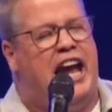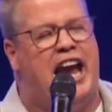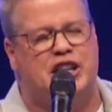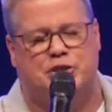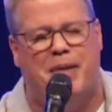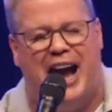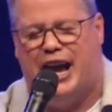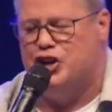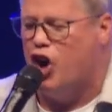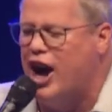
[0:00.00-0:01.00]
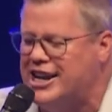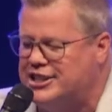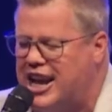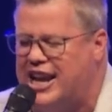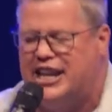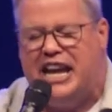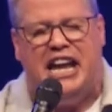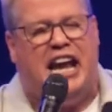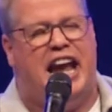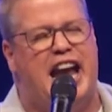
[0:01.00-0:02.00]
He's my anointing.
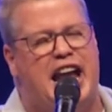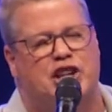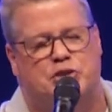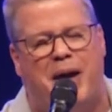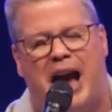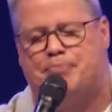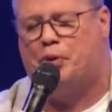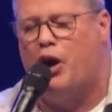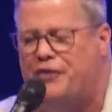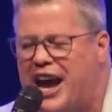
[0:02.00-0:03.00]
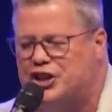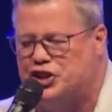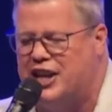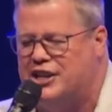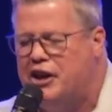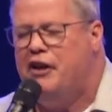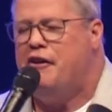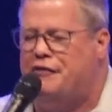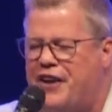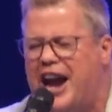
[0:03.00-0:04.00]
He is my provision.
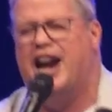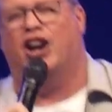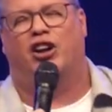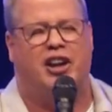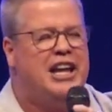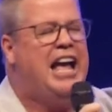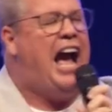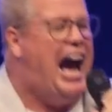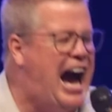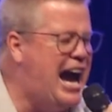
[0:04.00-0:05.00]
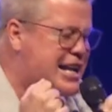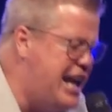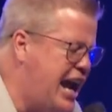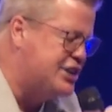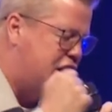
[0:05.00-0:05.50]
Fear, I need